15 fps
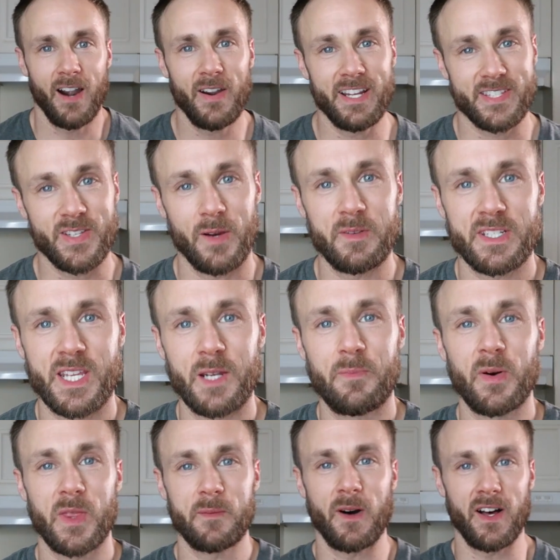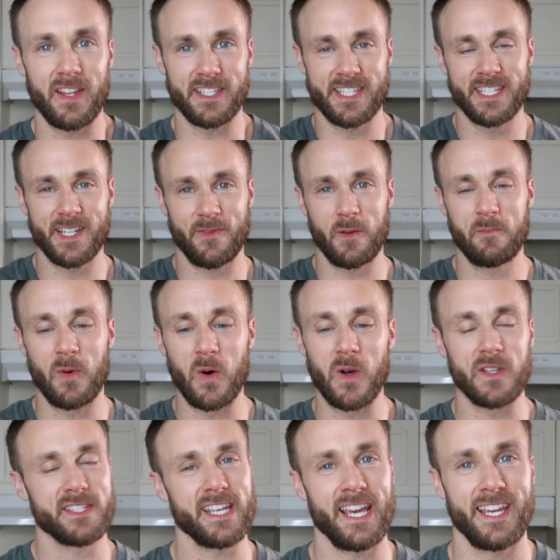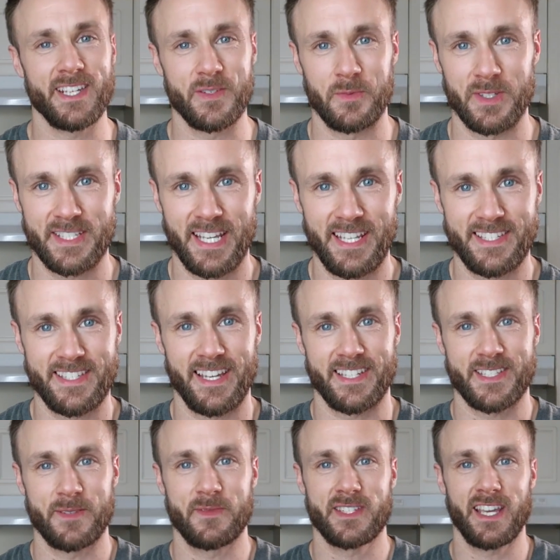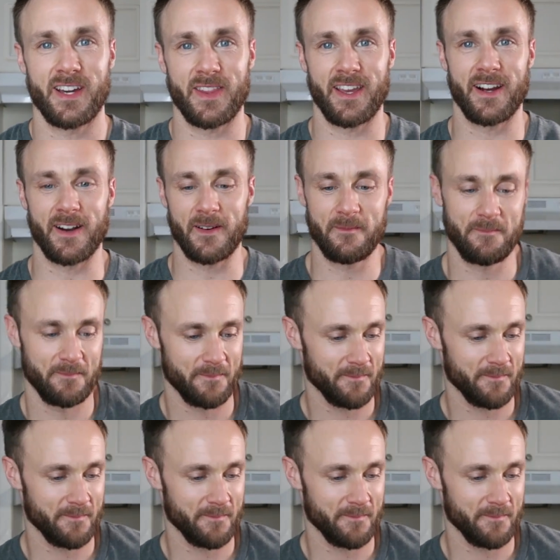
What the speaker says: All right, so I'm just gonna put them all into different bowls and we'll taste test them, see how they are.